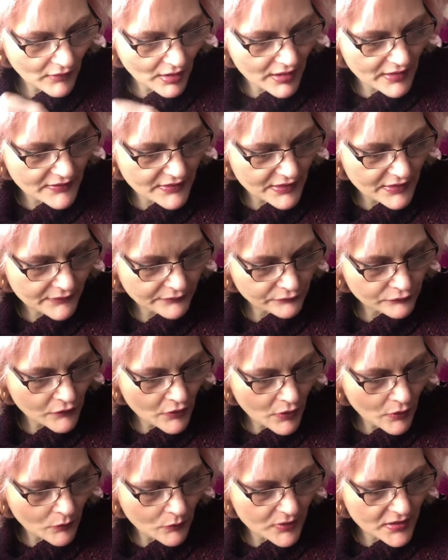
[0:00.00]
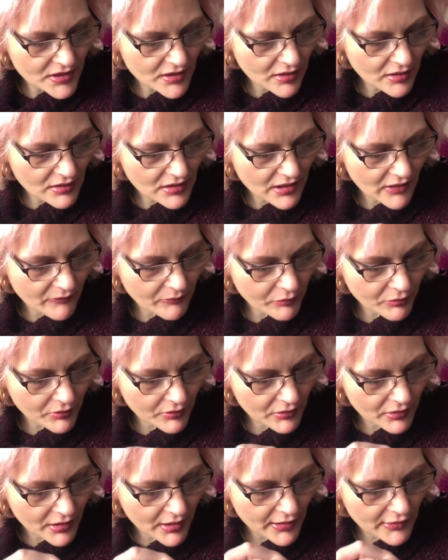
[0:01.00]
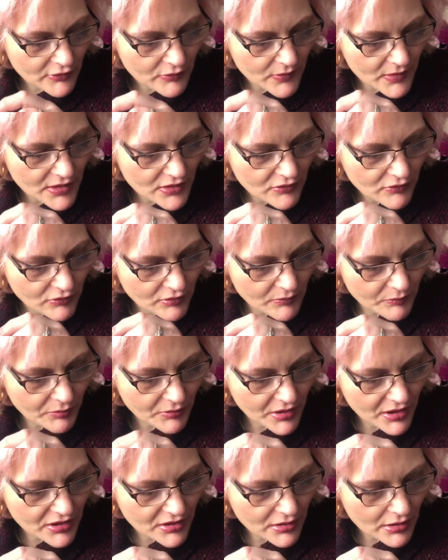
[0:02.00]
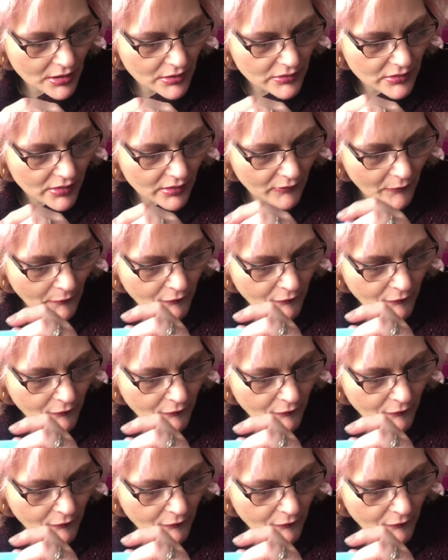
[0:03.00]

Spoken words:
It says, Wittard have put a twist on the British classic